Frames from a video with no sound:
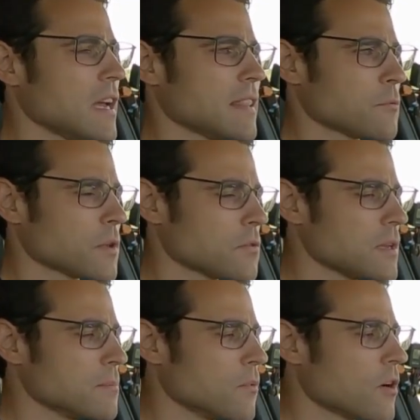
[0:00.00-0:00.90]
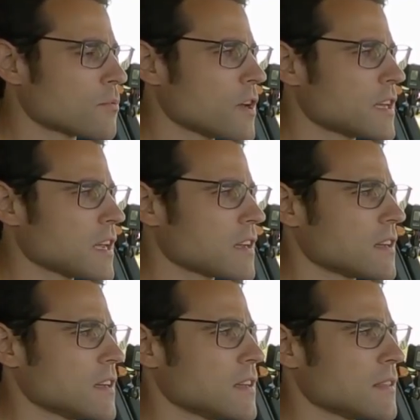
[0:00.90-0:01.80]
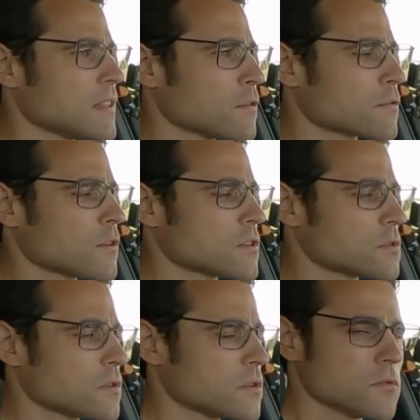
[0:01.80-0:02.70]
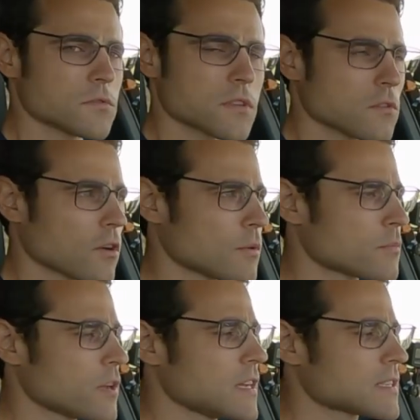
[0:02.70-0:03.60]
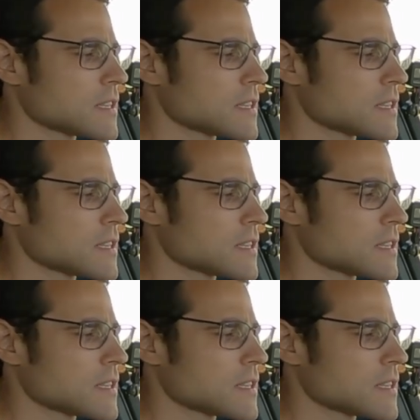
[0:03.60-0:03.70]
Then when you need more braking, then of course you can use the normal brakes,